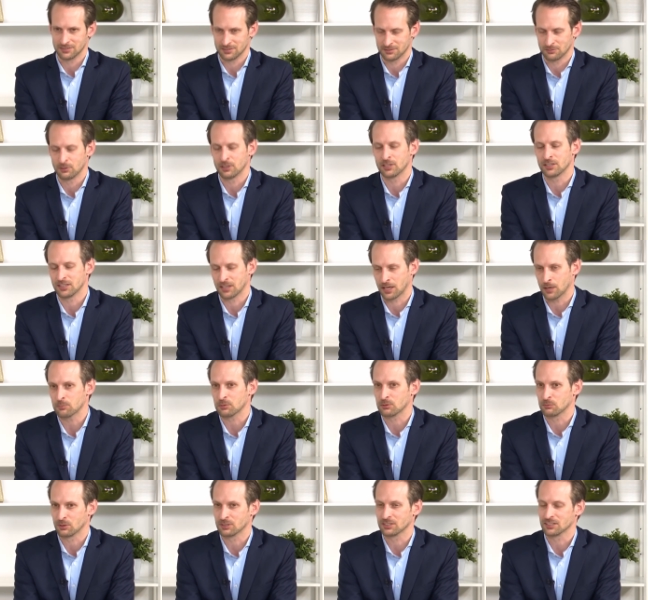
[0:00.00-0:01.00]
really
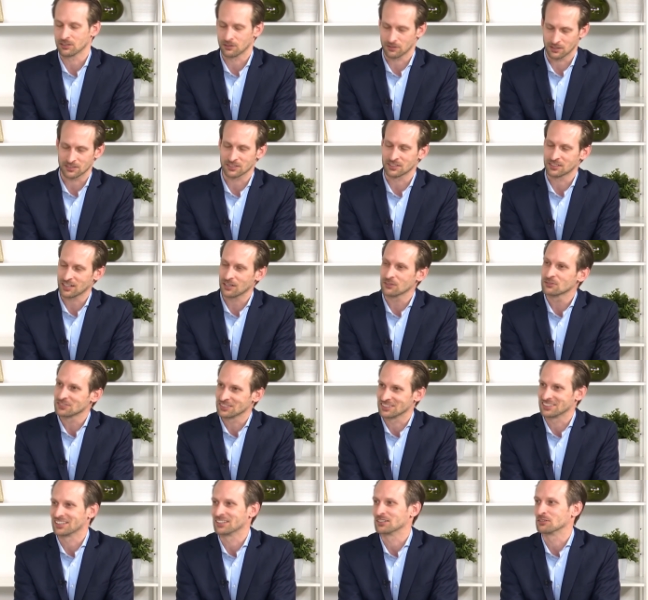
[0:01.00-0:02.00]
happy when they are at the couch
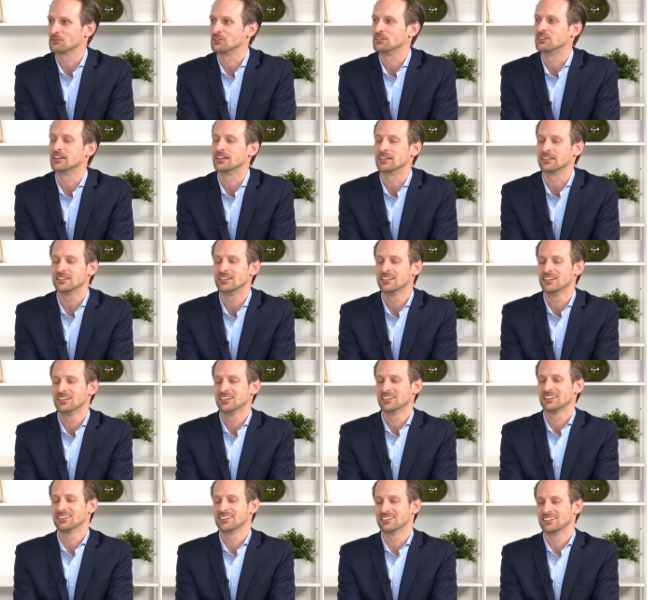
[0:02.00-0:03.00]
at the end of the day,
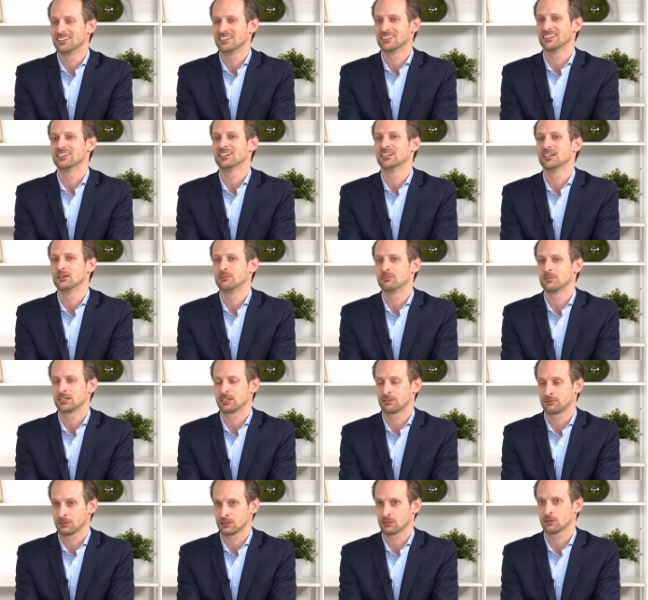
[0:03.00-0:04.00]
and
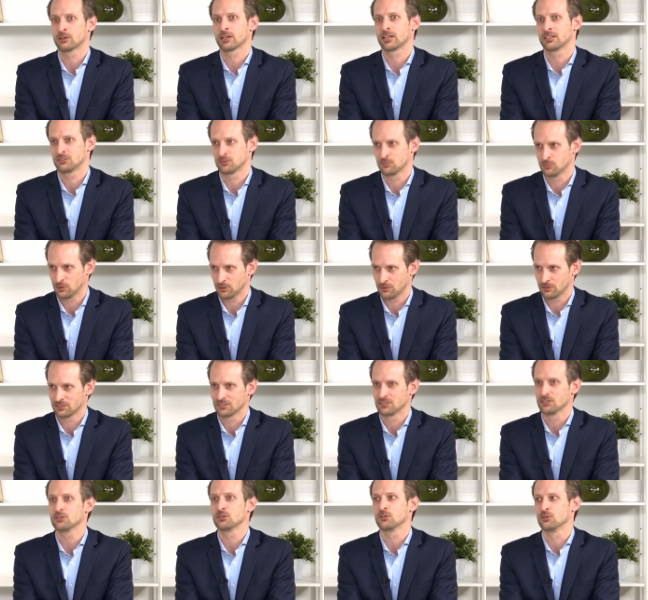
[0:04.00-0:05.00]
they think, okay, tomorrow is
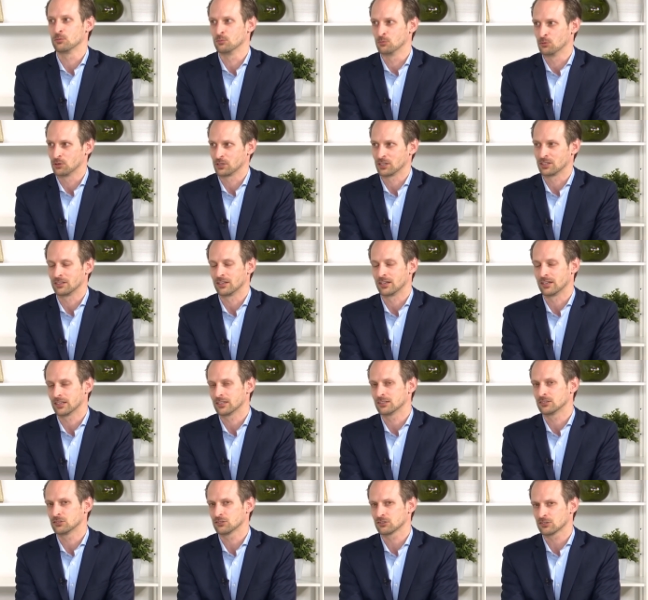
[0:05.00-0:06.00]
another onboarding day,
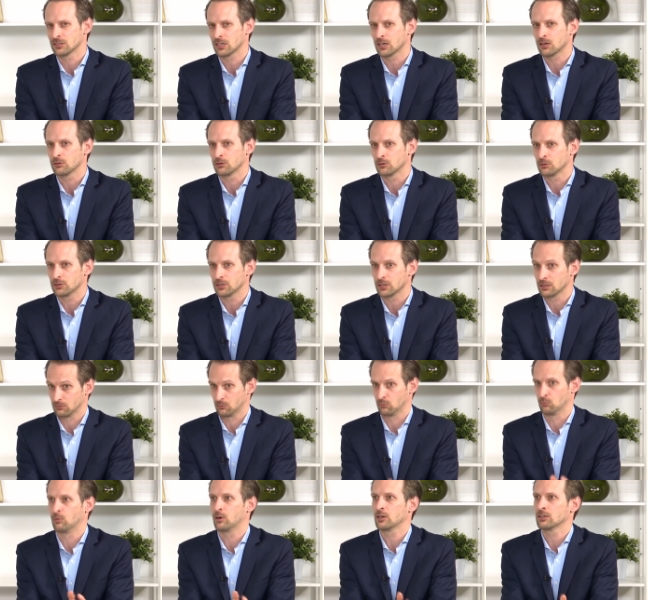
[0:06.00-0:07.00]
and just now learning
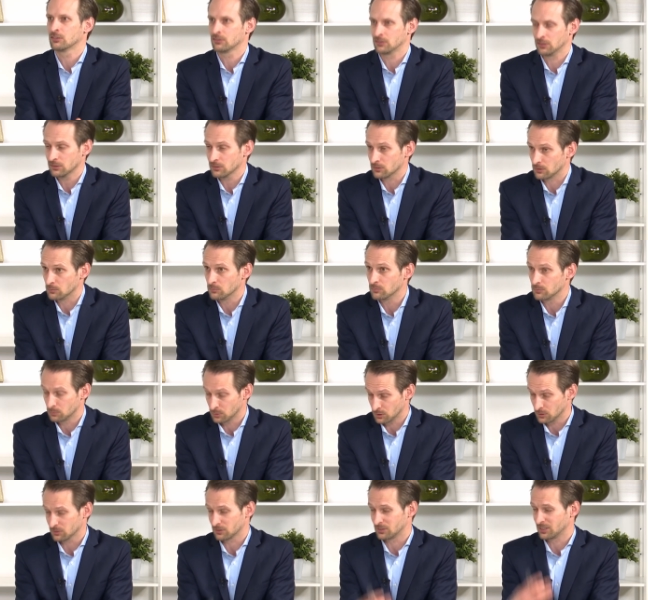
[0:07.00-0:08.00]
one system,
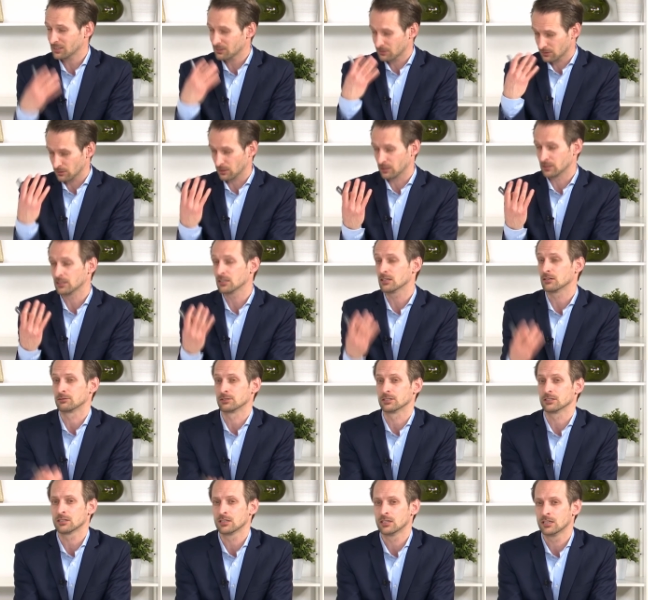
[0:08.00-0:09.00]
because that's the idea of
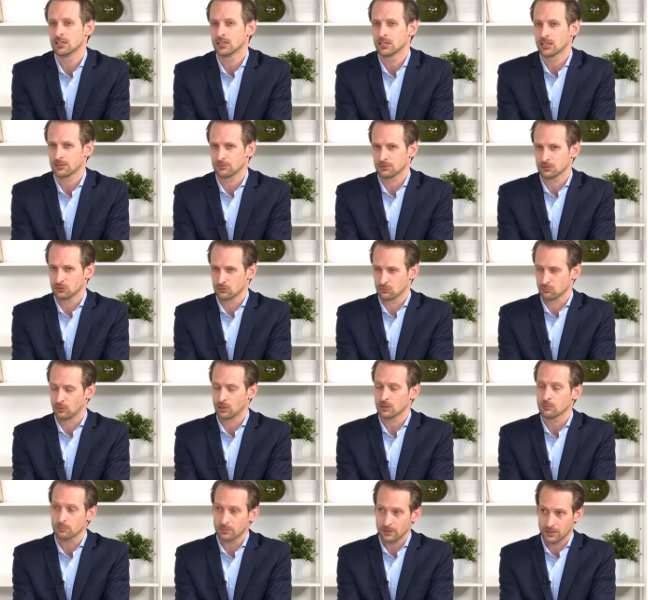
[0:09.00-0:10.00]
it, having just
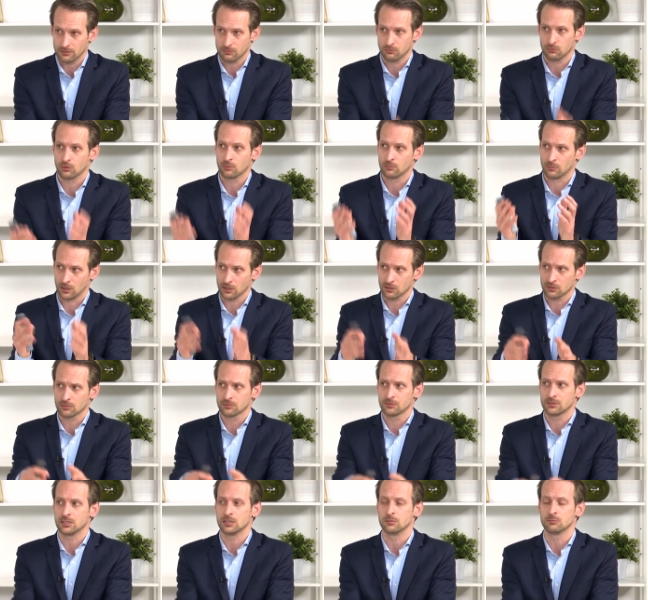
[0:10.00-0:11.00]
one platform,
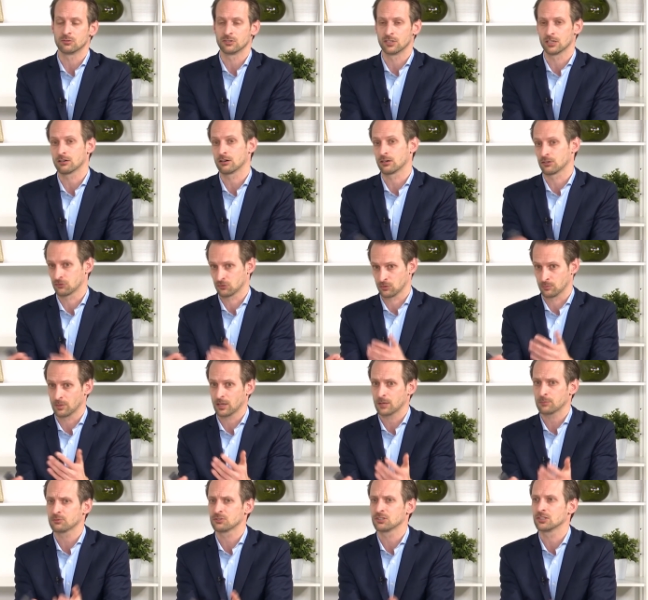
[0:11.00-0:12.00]
Microsoft Teams, there are some
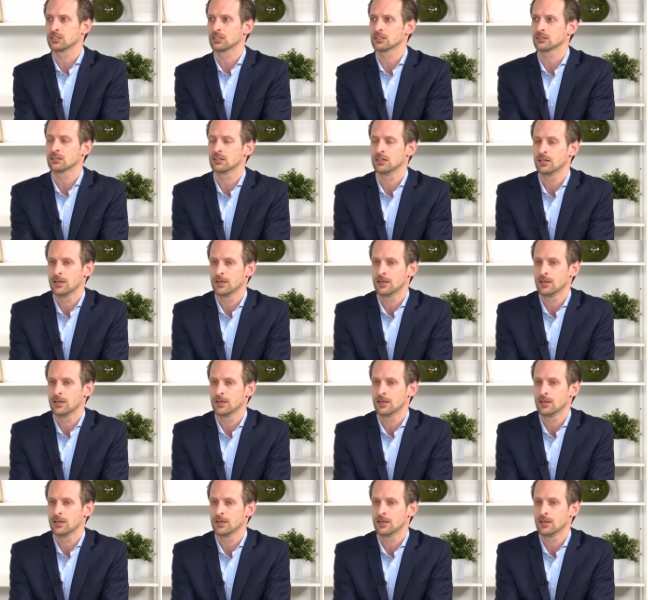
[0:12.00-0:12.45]
apps in it,